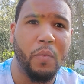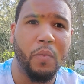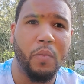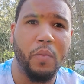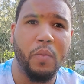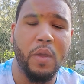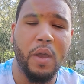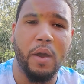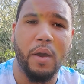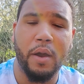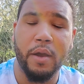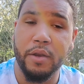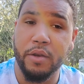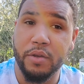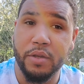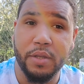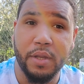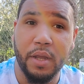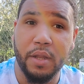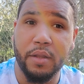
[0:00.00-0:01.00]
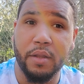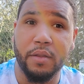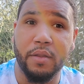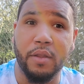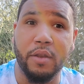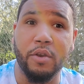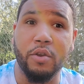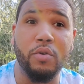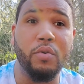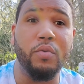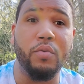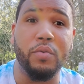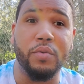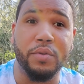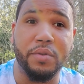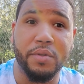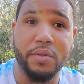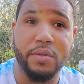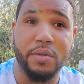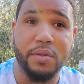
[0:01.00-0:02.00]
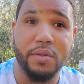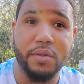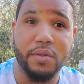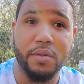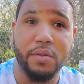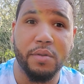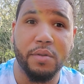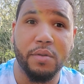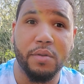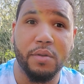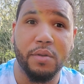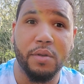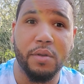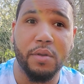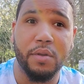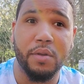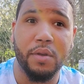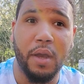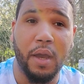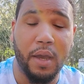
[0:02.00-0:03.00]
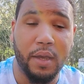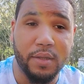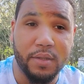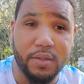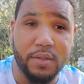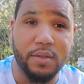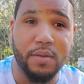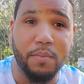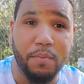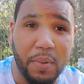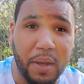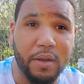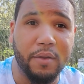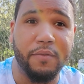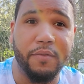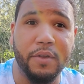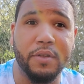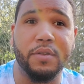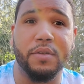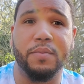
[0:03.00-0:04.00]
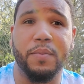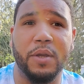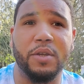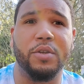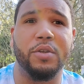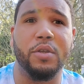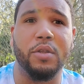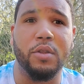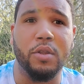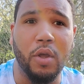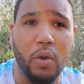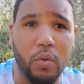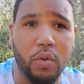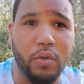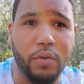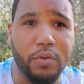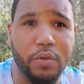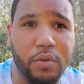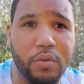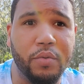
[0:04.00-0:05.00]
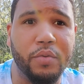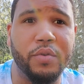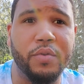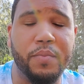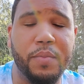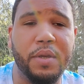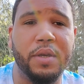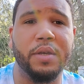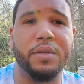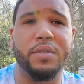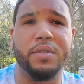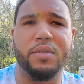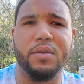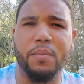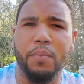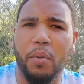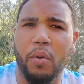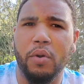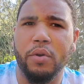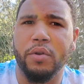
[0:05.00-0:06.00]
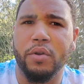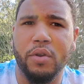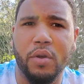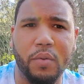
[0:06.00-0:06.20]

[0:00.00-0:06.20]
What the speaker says: Now, I understand that the news has some benefits, especially local news, because it's important to know